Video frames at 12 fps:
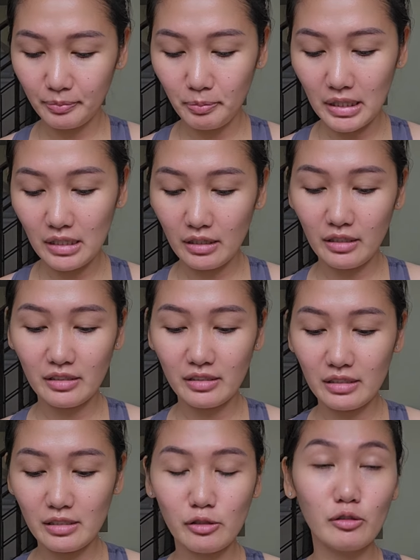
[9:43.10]

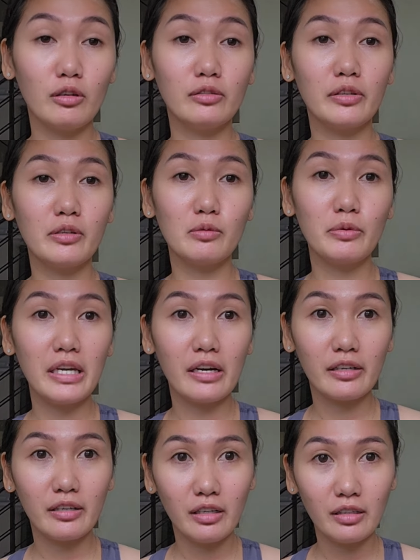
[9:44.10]
because as you all know, we are